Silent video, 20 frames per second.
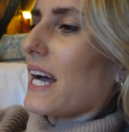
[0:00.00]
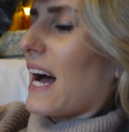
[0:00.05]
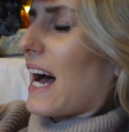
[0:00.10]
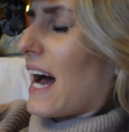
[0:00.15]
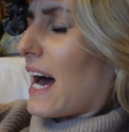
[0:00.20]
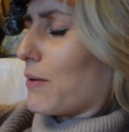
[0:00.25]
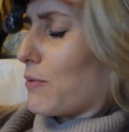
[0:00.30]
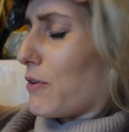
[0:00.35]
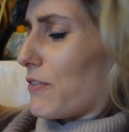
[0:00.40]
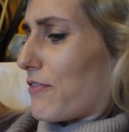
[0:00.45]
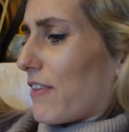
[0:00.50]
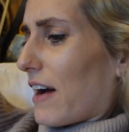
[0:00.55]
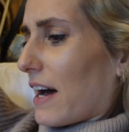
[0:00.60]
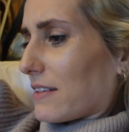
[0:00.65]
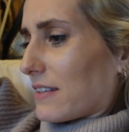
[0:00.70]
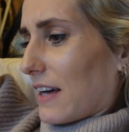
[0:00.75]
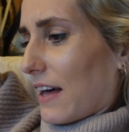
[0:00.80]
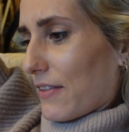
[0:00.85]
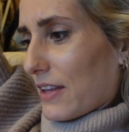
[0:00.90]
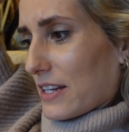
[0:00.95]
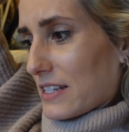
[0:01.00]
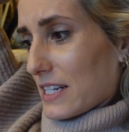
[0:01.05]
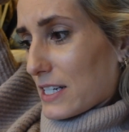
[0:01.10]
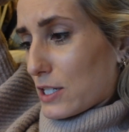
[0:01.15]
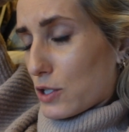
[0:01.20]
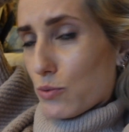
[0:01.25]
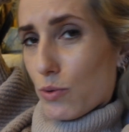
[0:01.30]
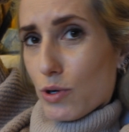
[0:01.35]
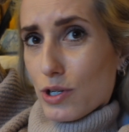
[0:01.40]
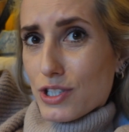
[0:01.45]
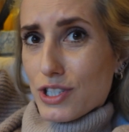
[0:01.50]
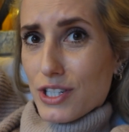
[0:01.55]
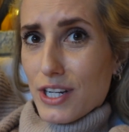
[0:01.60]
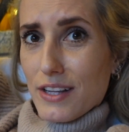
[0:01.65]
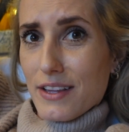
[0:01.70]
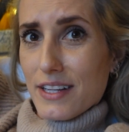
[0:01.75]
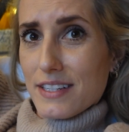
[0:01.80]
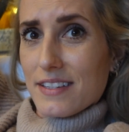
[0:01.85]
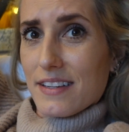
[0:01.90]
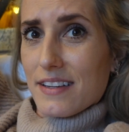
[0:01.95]
And we found out the dishwasher
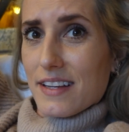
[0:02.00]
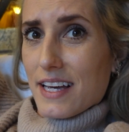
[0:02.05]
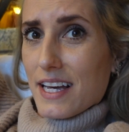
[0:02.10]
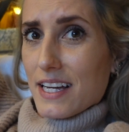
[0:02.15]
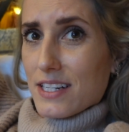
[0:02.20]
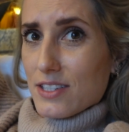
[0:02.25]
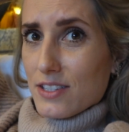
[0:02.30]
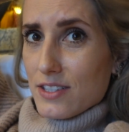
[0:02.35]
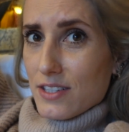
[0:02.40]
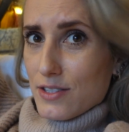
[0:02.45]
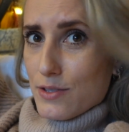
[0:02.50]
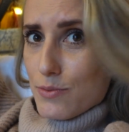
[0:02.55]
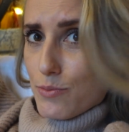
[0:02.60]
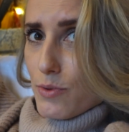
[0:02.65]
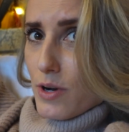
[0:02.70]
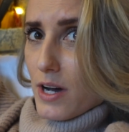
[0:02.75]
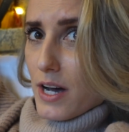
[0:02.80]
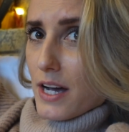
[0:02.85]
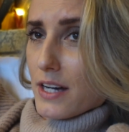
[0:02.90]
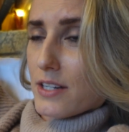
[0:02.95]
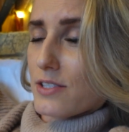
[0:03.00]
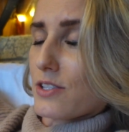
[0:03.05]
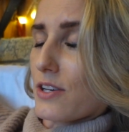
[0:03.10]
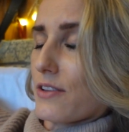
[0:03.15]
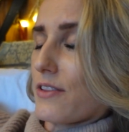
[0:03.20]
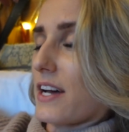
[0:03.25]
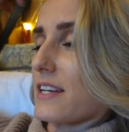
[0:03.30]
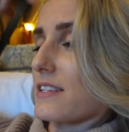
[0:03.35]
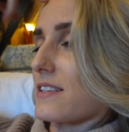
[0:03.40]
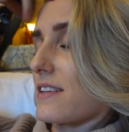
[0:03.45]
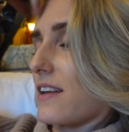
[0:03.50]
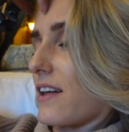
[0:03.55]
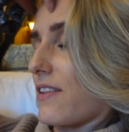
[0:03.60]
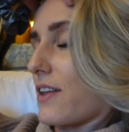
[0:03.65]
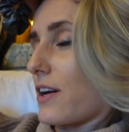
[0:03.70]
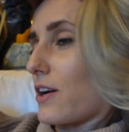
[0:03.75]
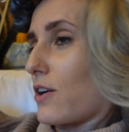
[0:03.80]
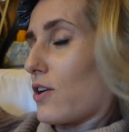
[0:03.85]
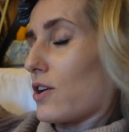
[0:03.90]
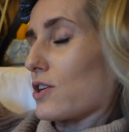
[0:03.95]
that's in the kitchen doesn't work, so that's
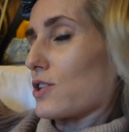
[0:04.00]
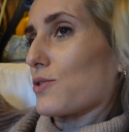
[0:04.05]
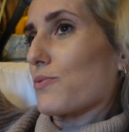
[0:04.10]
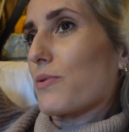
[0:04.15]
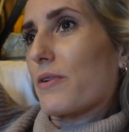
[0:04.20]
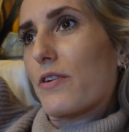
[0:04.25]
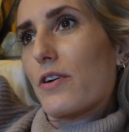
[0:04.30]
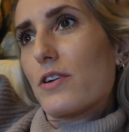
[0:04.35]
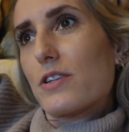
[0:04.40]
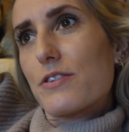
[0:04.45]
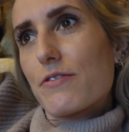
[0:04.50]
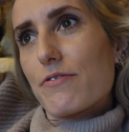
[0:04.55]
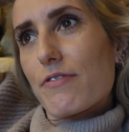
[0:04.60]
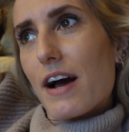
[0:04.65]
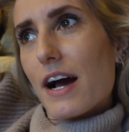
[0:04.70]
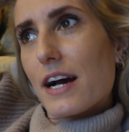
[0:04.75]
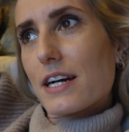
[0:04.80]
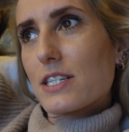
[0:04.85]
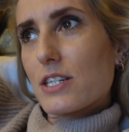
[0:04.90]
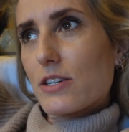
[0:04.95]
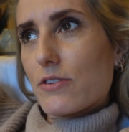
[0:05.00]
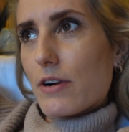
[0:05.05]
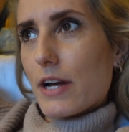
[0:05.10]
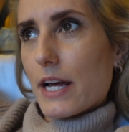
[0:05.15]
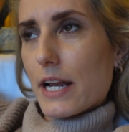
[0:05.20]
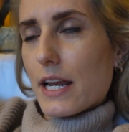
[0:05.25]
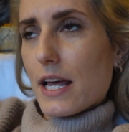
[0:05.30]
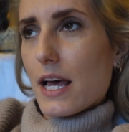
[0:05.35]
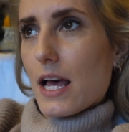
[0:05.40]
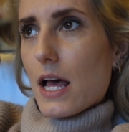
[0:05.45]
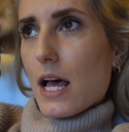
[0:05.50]
another cost we got to factor in